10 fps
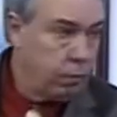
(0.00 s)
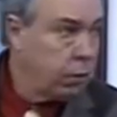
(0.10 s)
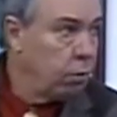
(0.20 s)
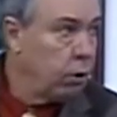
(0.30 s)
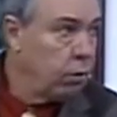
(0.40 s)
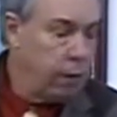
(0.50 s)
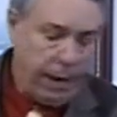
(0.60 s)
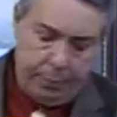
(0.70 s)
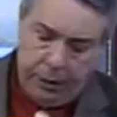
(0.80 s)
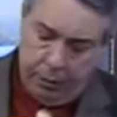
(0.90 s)
And then we'll
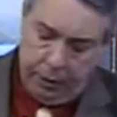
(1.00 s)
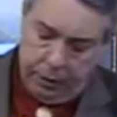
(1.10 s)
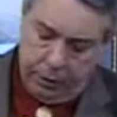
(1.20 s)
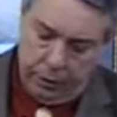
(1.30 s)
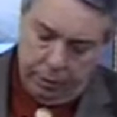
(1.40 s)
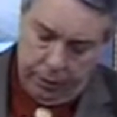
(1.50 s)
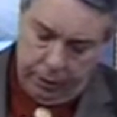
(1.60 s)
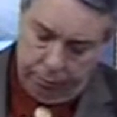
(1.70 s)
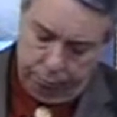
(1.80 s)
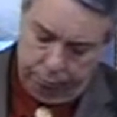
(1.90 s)
wrap it up here in just a minute.